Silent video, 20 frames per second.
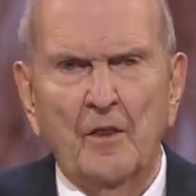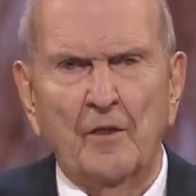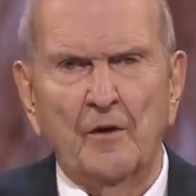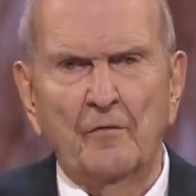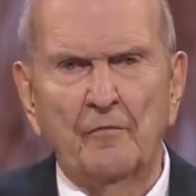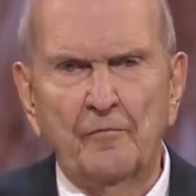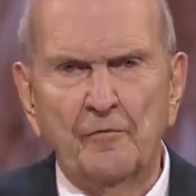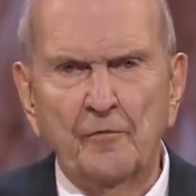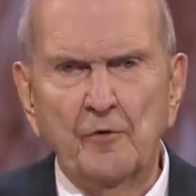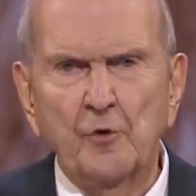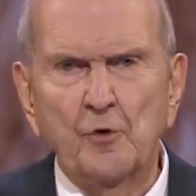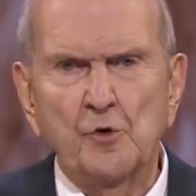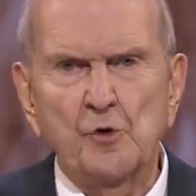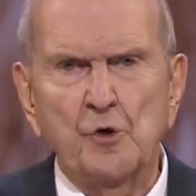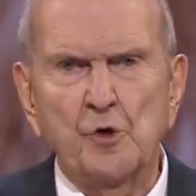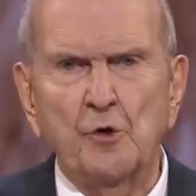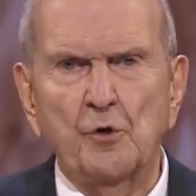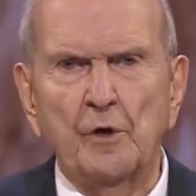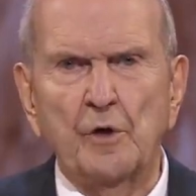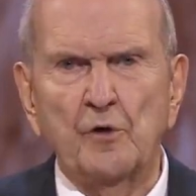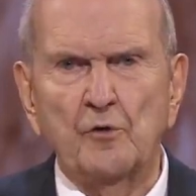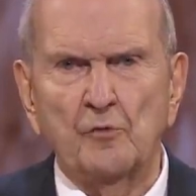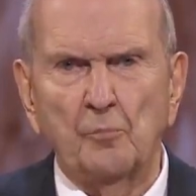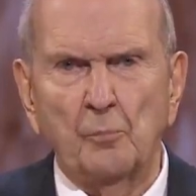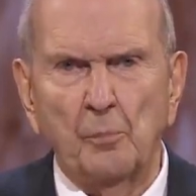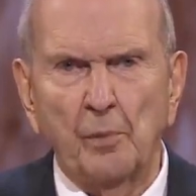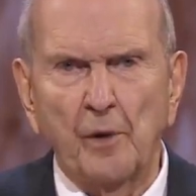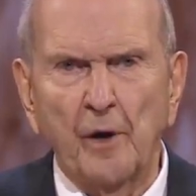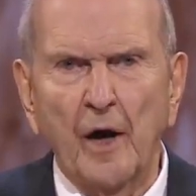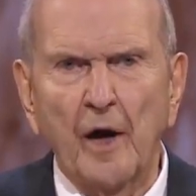The future is
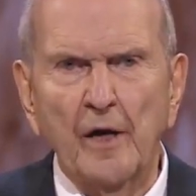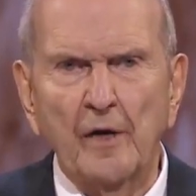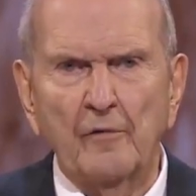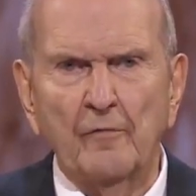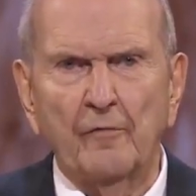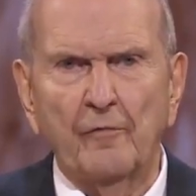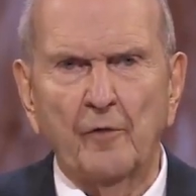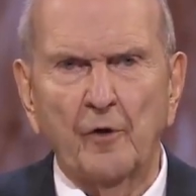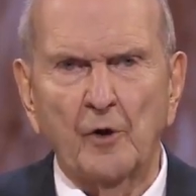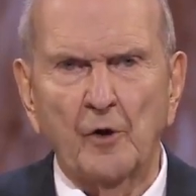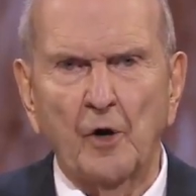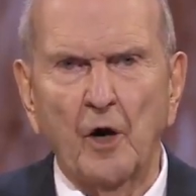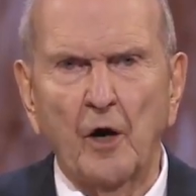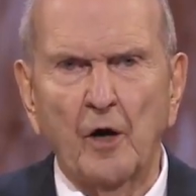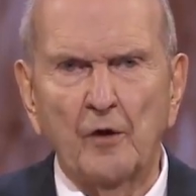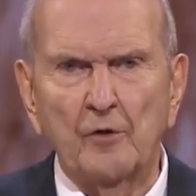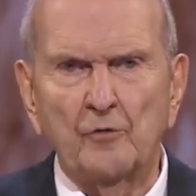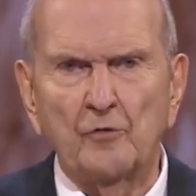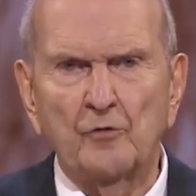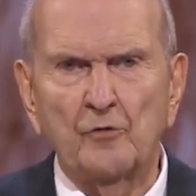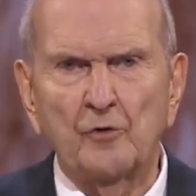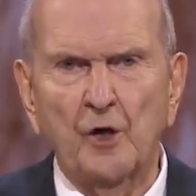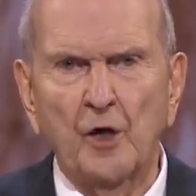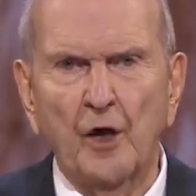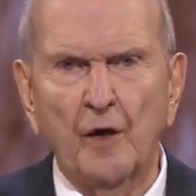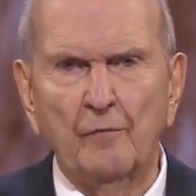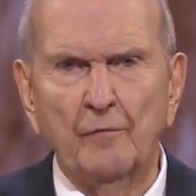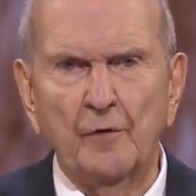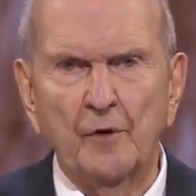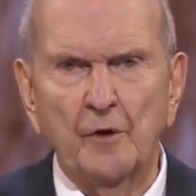bright for God's
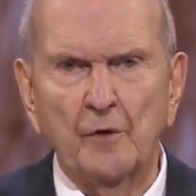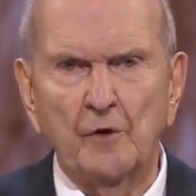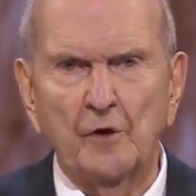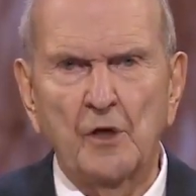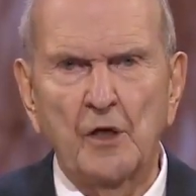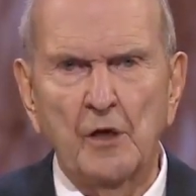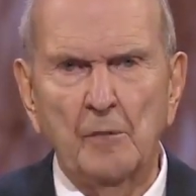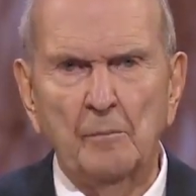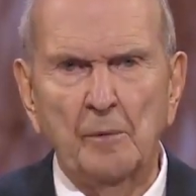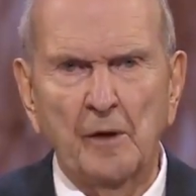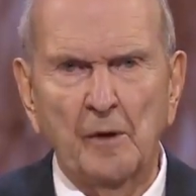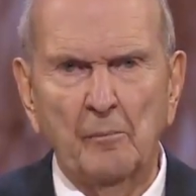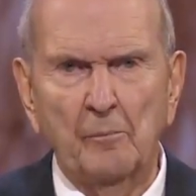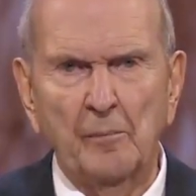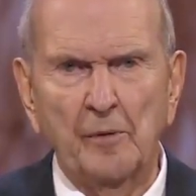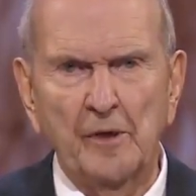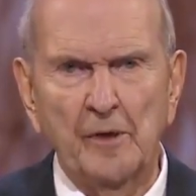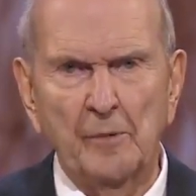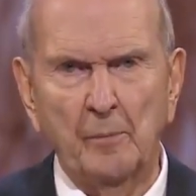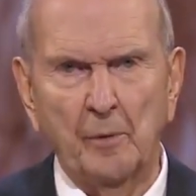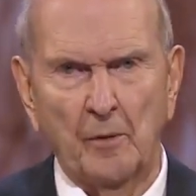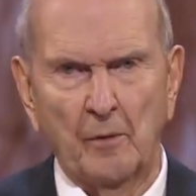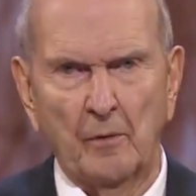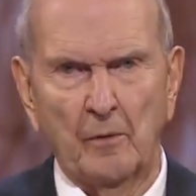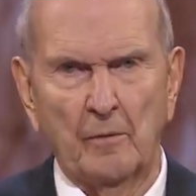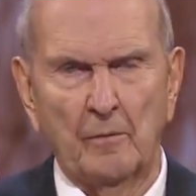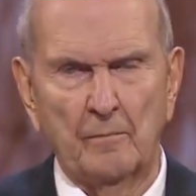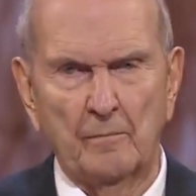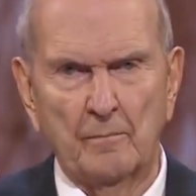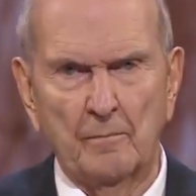covenant-keeping people.